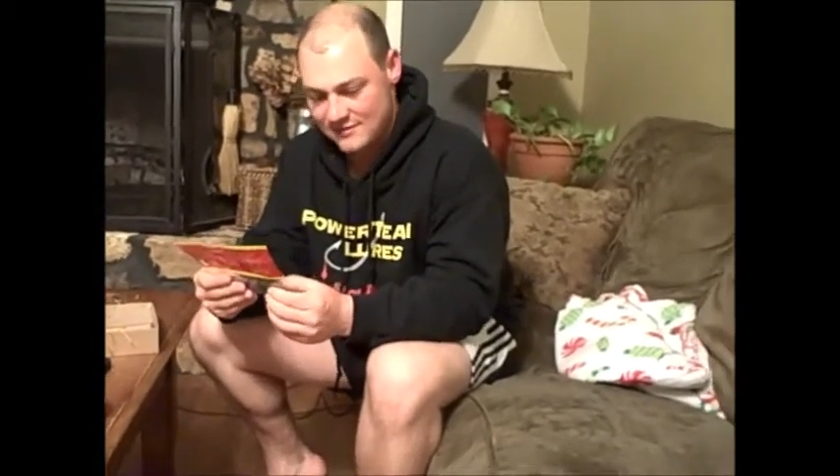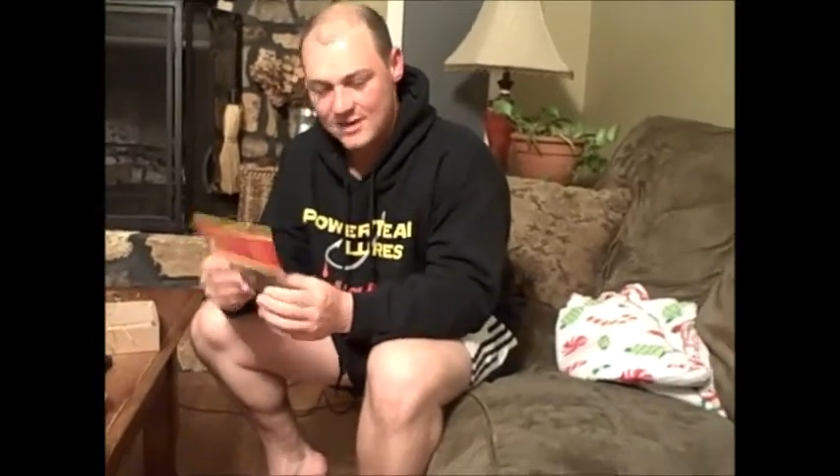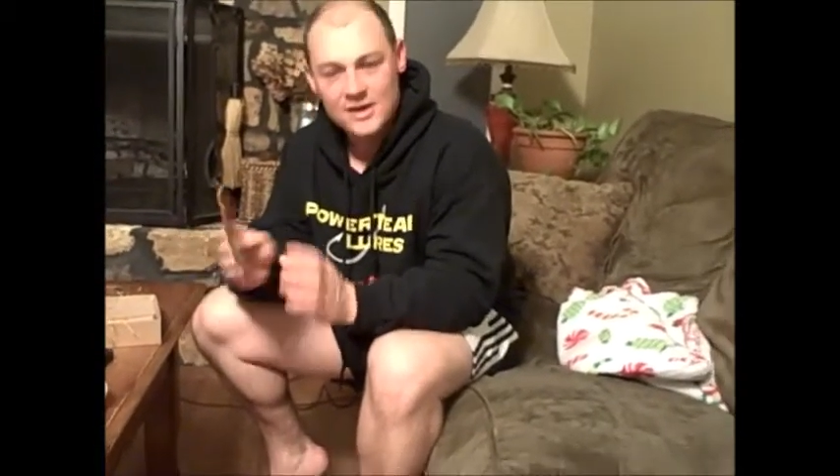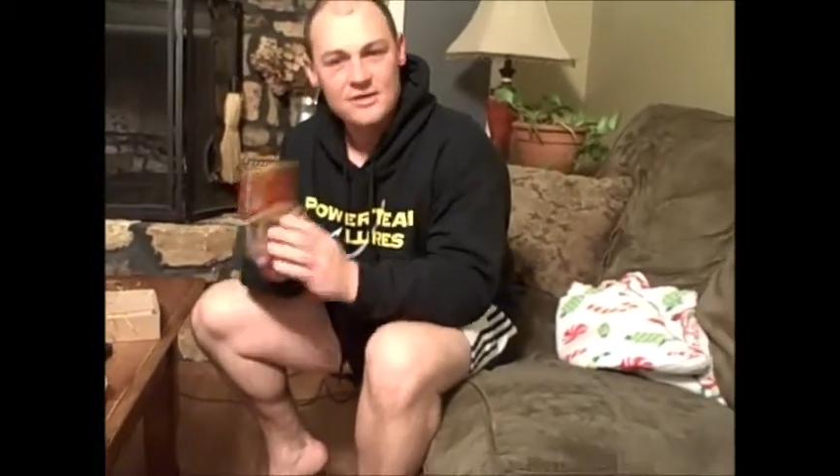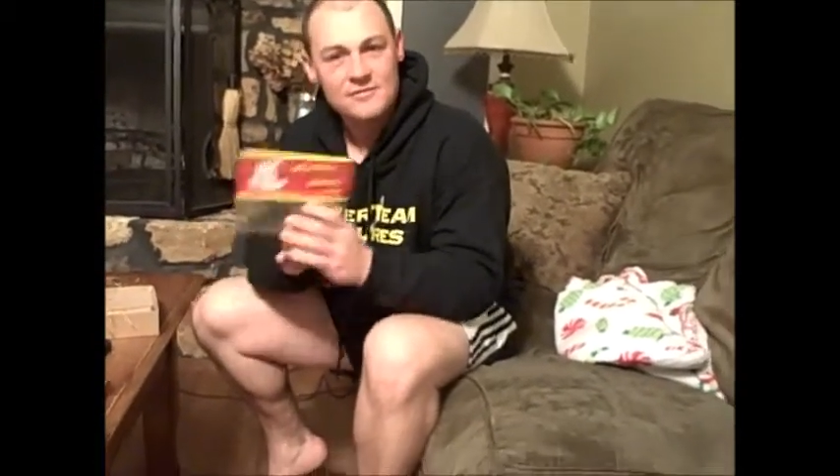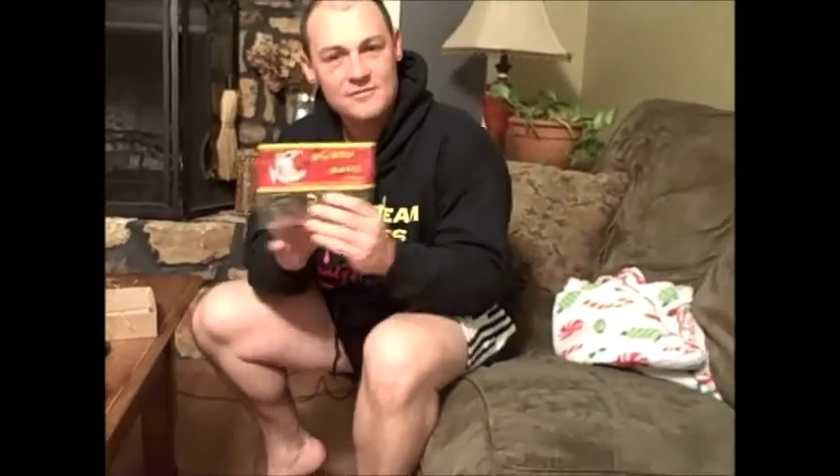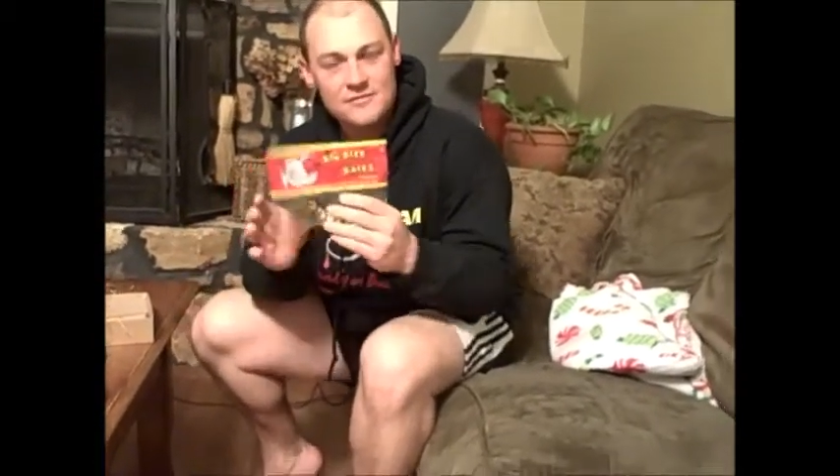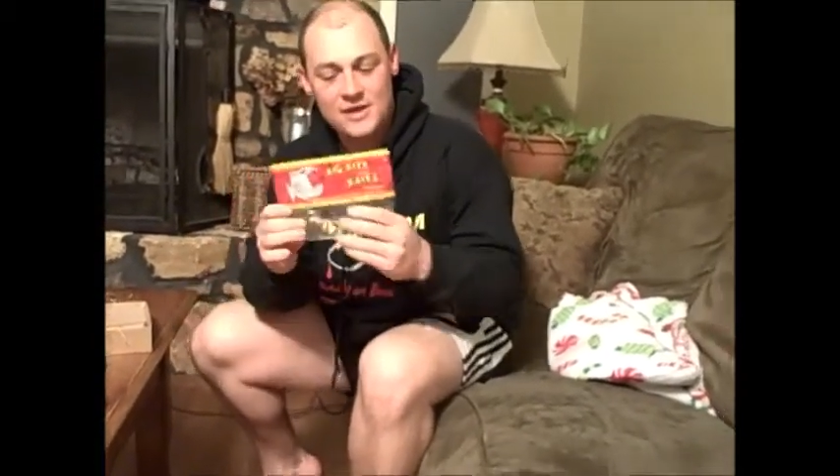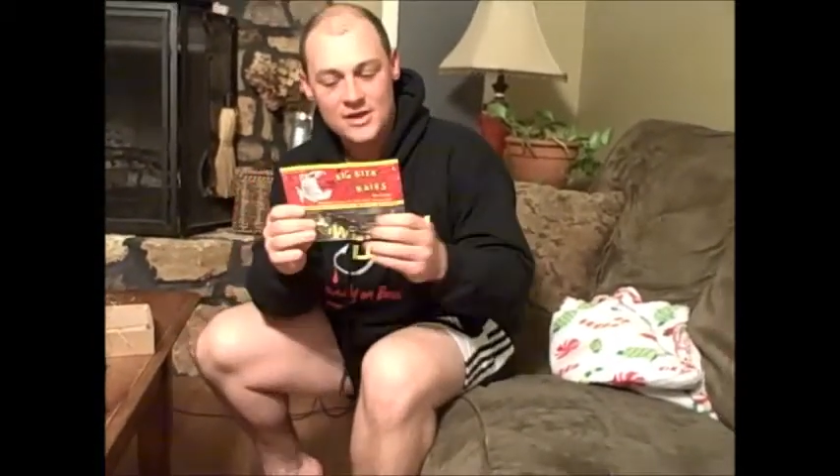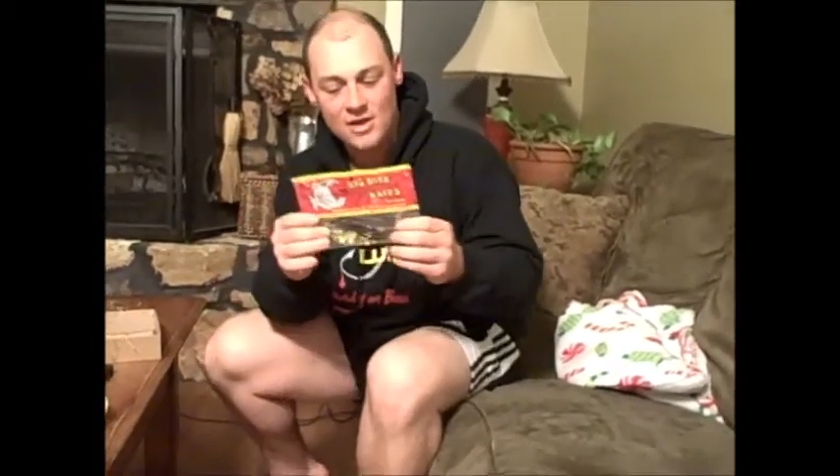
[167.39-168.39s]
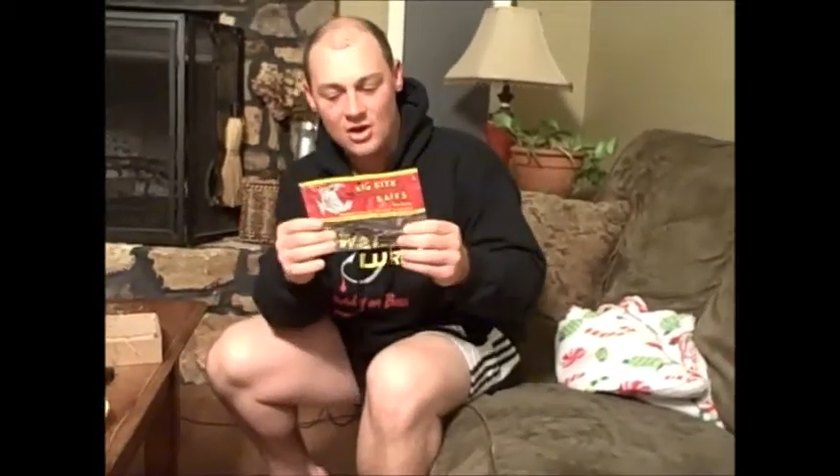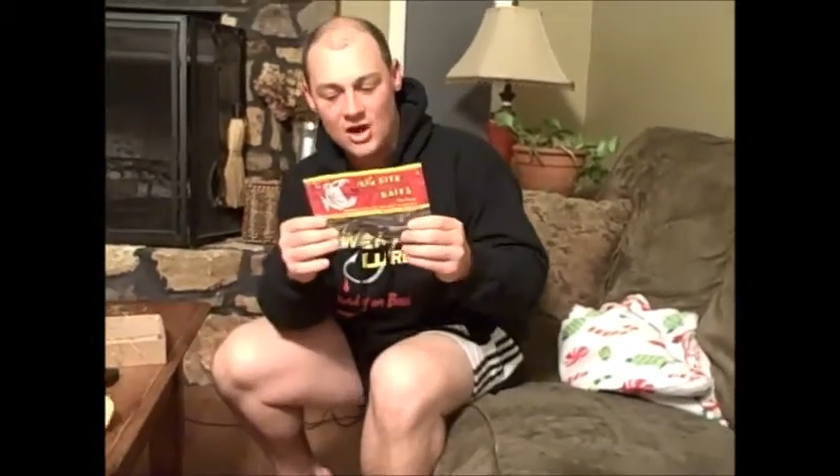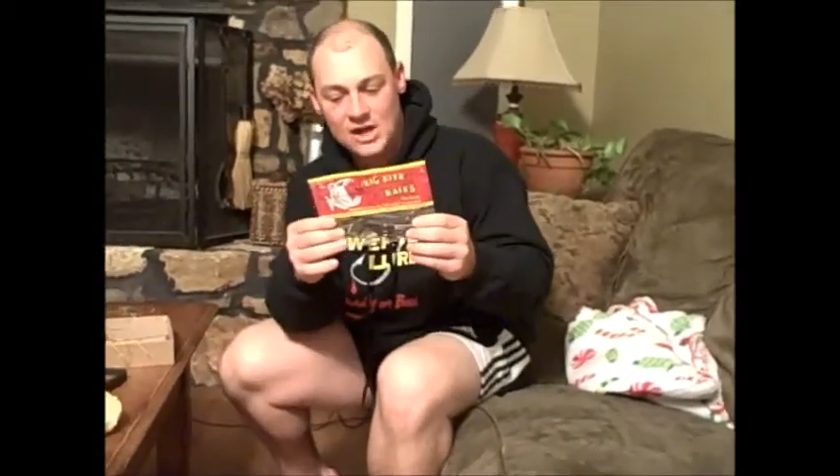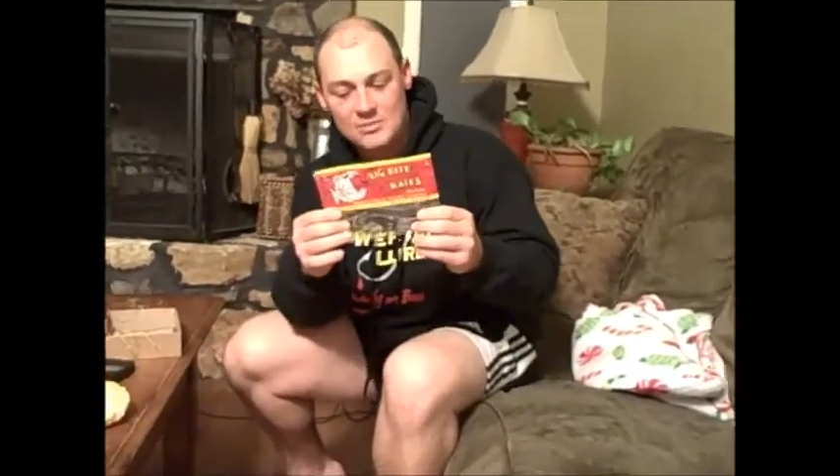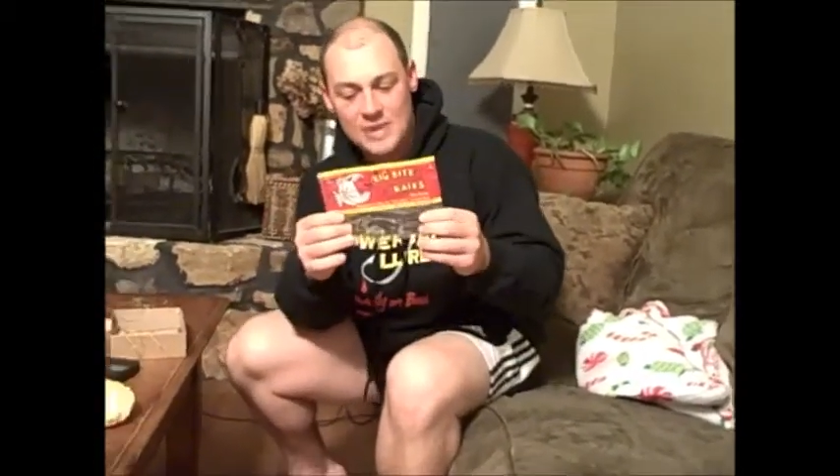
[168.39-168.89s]
Very, very
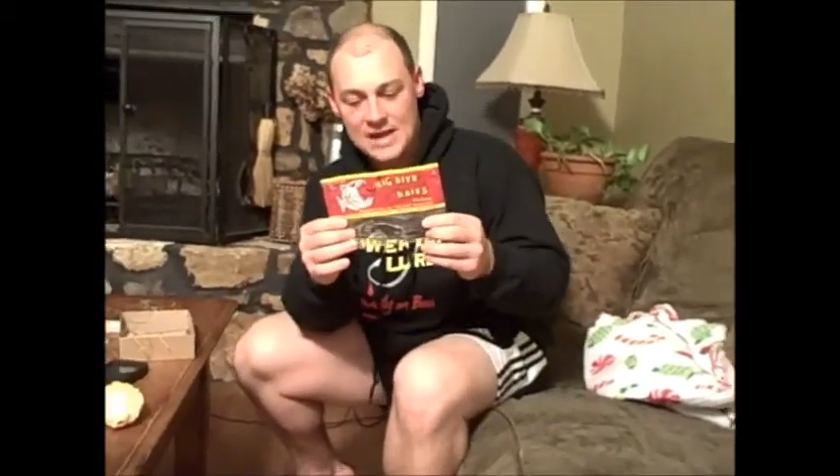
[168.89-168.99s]
odd